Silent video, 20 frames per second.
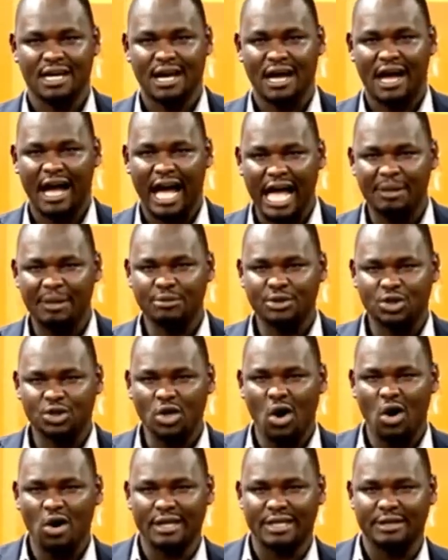I am
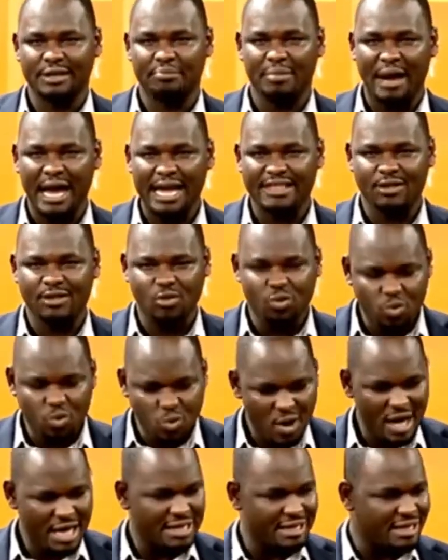joined by the
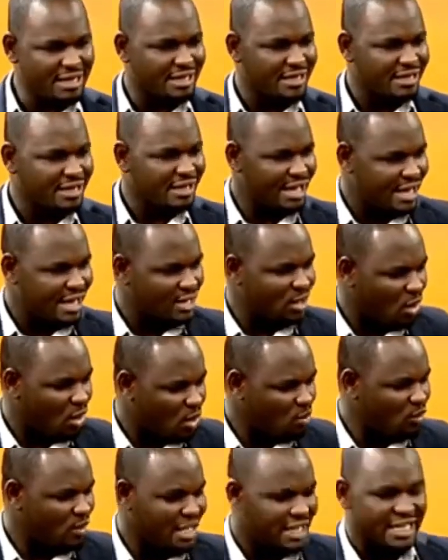one and
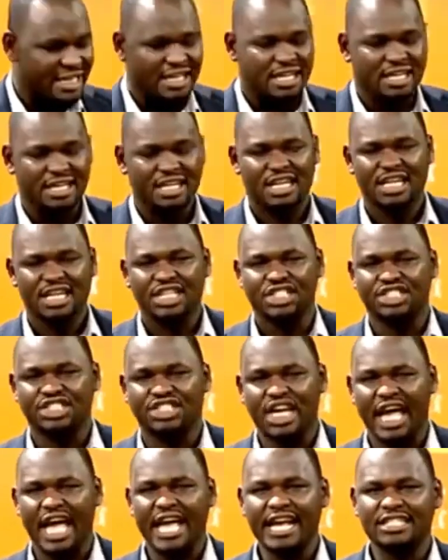only
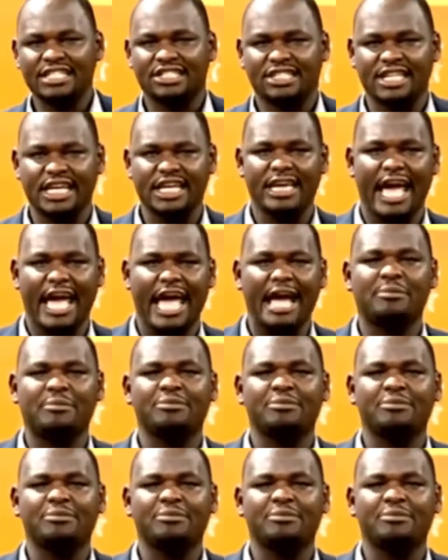JTM